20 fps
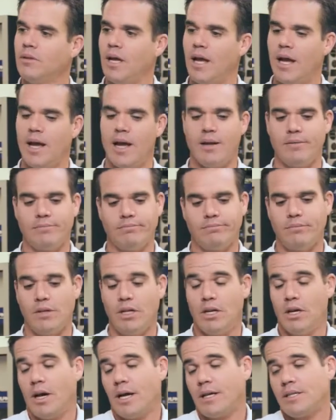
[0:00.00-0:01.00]
And,
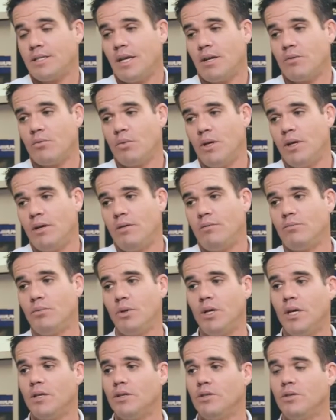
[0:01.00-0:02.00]
you know, like I said, we
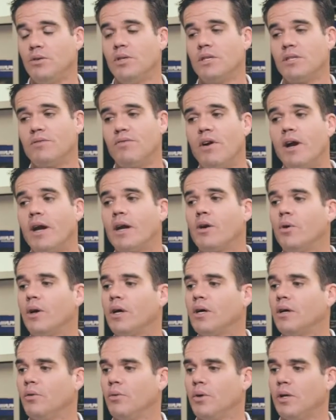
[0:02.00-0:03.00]
can do this very
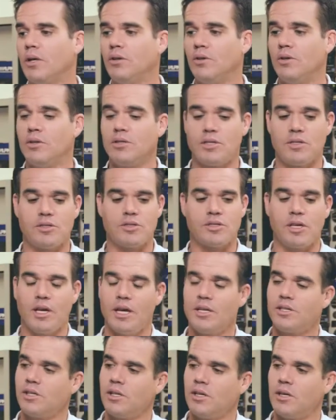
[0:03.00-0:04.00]
quickly. We can do this
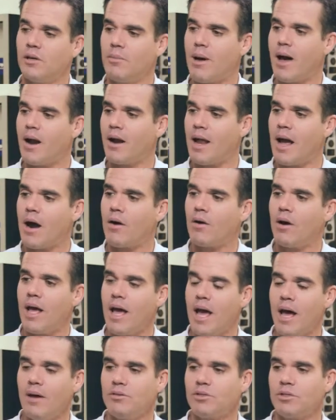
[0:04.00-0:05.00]
installation in about an hour and a
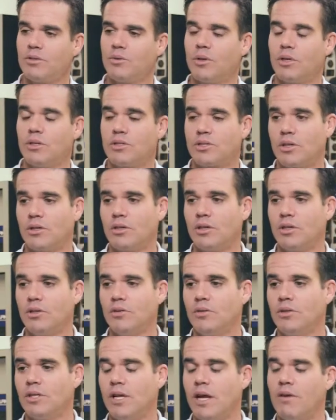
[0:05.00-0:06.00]
half, so we could certainly
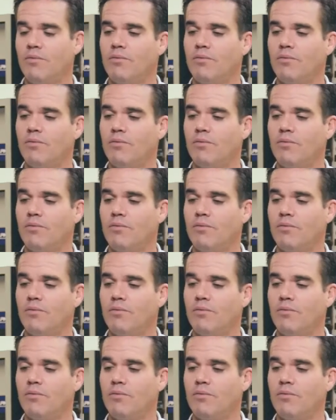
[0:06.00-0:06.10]
do it today